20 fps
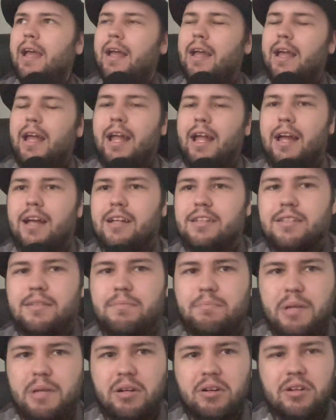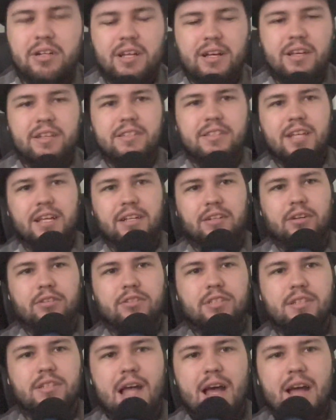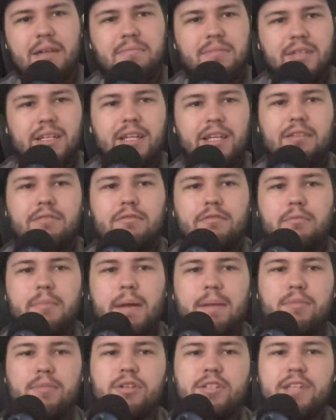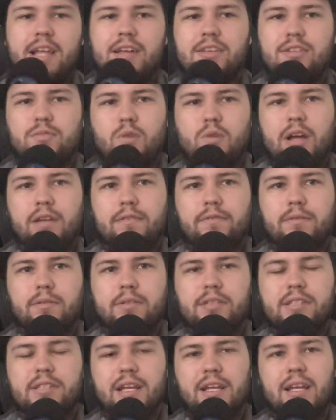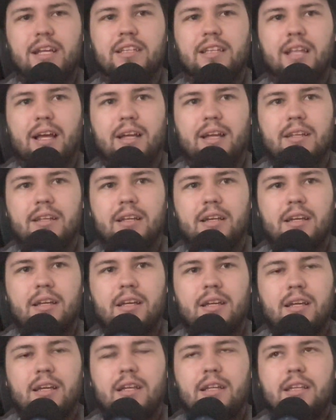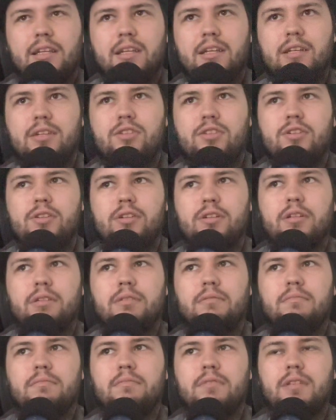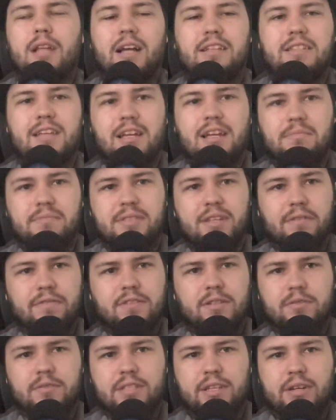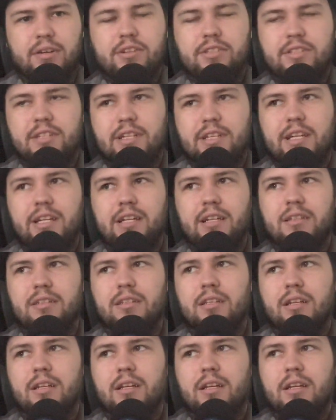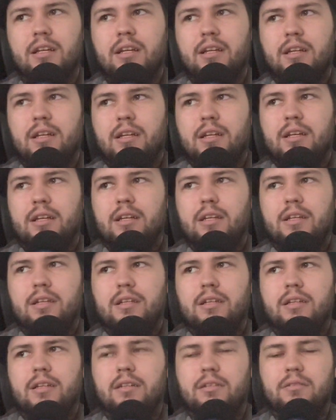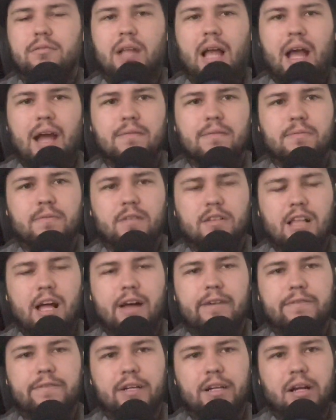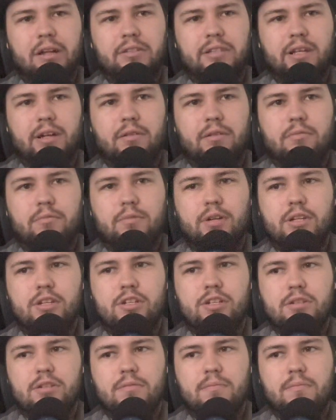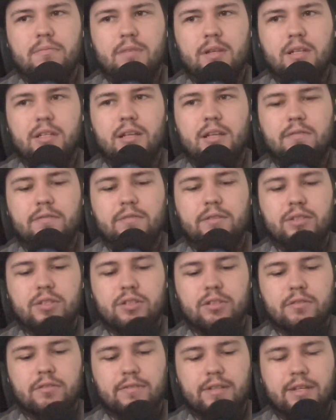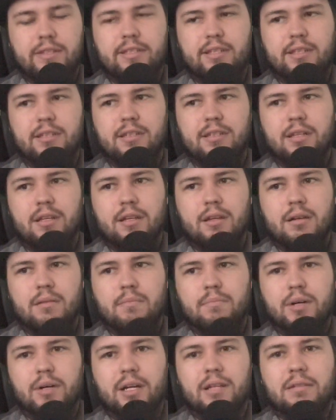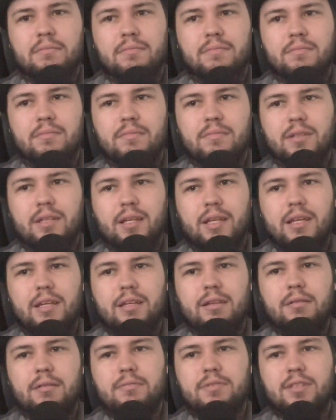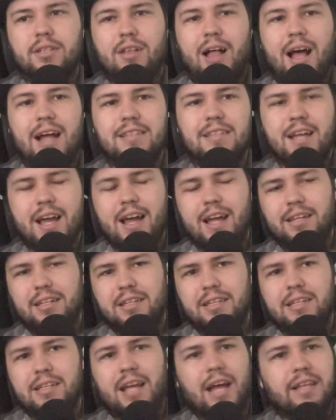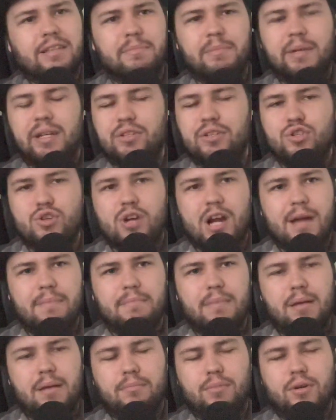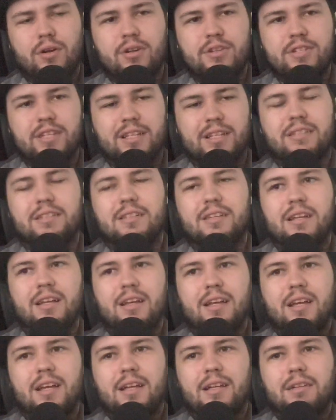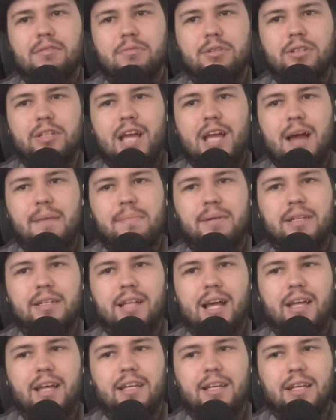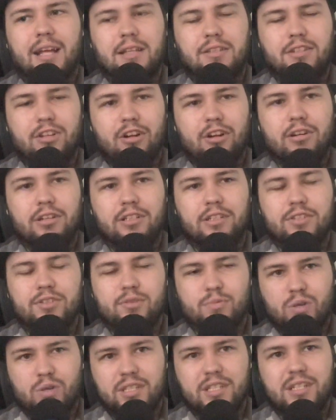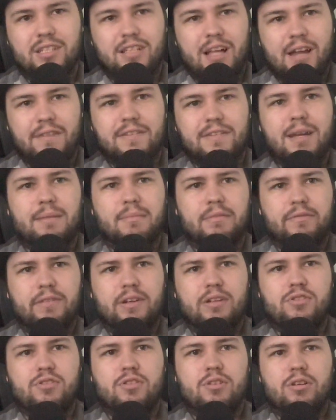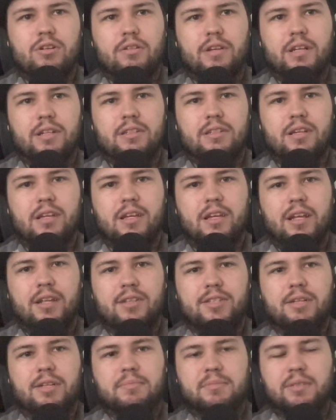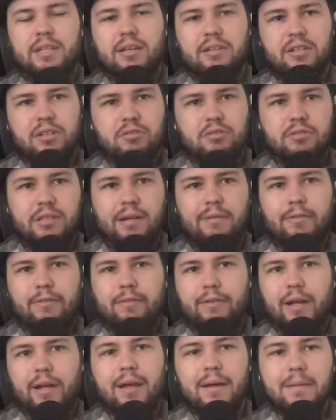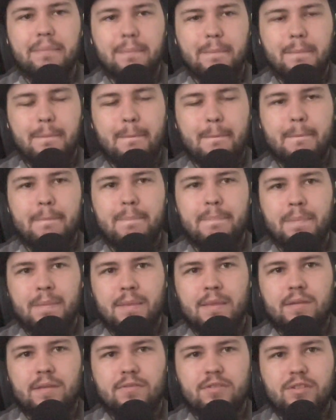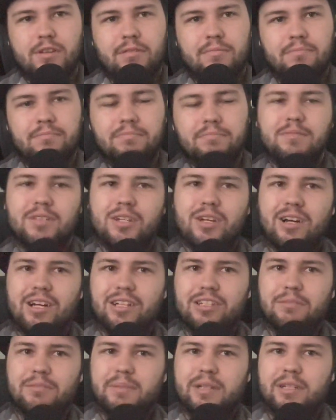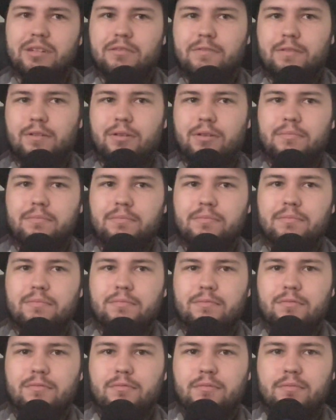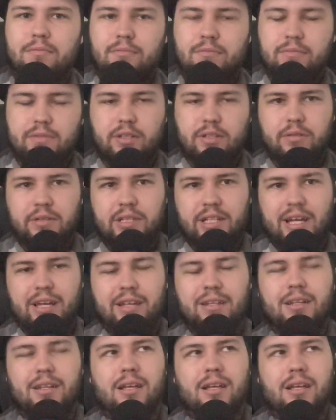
And Peter does take notice of that. He remembers that his wife was saying that he should not take himself too seriously and have a lot of fun out there, which he definitely should have listened. But he's glad that he got to meet his tribe members and really happy that he got to go on this once-in-a-lifetime adventure, and it's something that he'll never forget. So, good on you, Peter, for knowing that.